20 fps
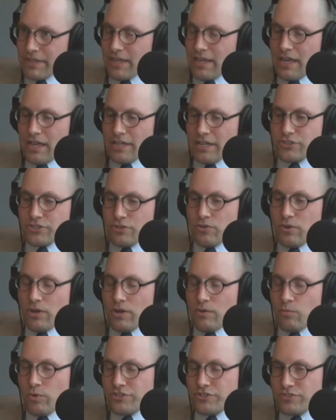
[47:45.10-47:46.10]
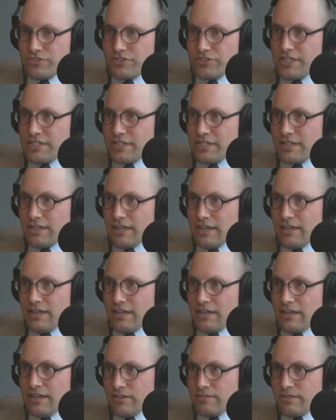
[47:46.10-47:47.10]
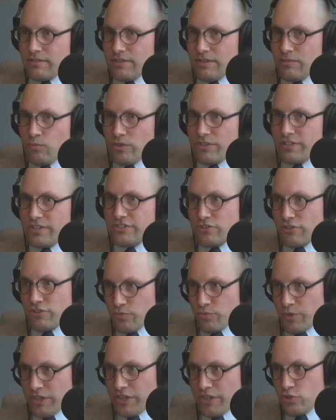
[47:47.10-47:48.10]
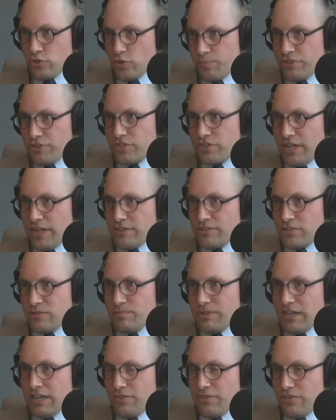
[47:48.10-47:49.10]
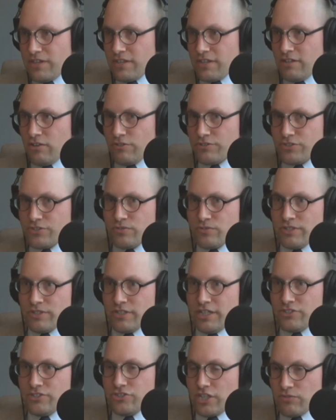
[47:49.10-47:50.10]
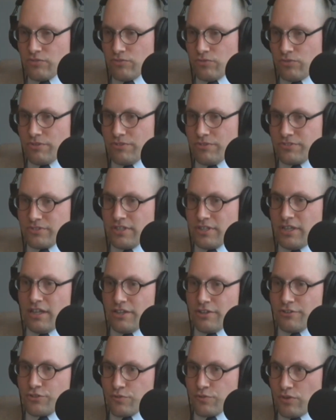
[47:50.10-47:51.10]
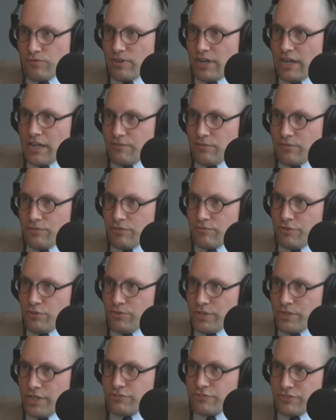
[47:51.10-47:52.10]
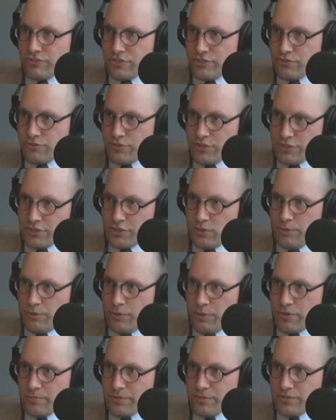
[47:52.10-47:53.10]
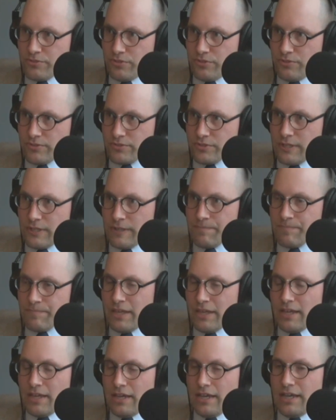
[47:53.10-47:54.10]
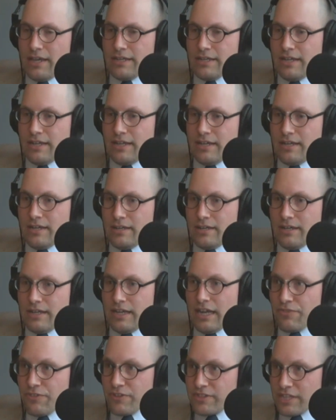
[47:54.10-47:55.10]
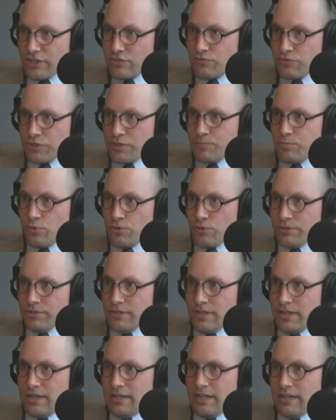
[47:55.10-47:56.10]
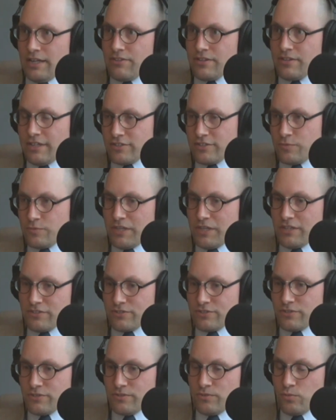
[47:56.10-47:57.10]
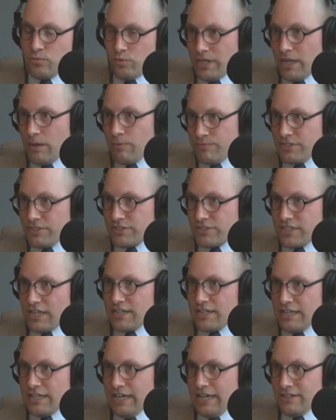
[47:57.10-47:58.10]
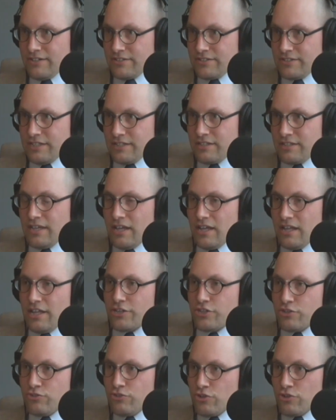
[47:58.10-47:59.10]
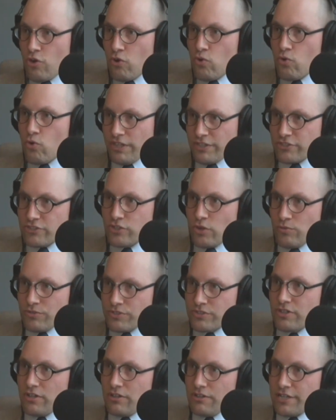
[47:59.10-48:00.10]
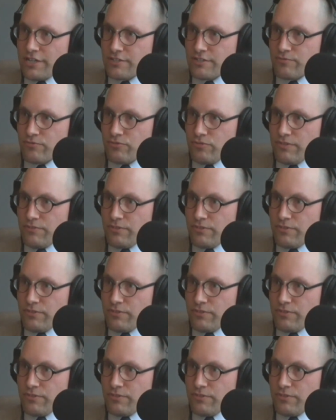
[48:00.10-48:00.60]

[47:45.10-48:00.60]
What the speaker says: So what you're seeing, it started with historic preservation, but I think also in general, there's a revival and renewed interest in traditional building materials. And I think that's really important. And I think that speaks to what I'm just getting at is that that stone's going to last forever.